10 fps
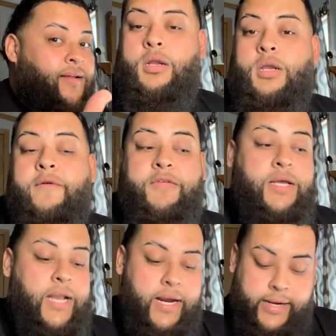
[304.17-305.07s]
Enough of the
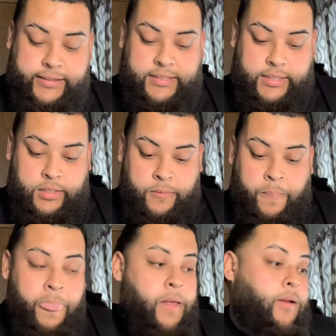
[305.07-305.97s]
Glock 19.
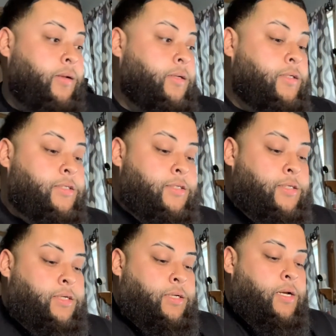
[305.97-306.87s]

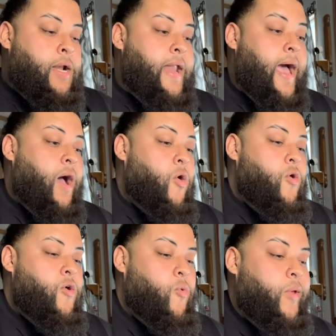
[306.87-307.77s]
Now
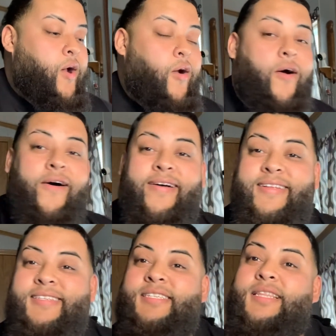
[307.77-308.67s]
we are
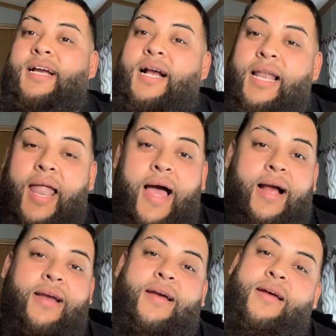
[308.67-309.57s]
on to the
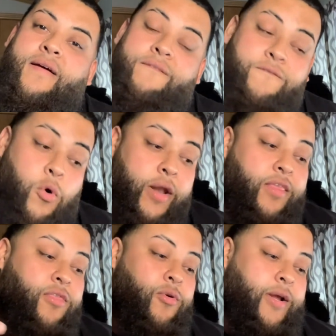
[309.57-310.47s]
Glock
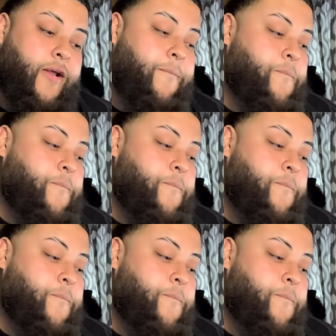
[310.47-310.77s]
43.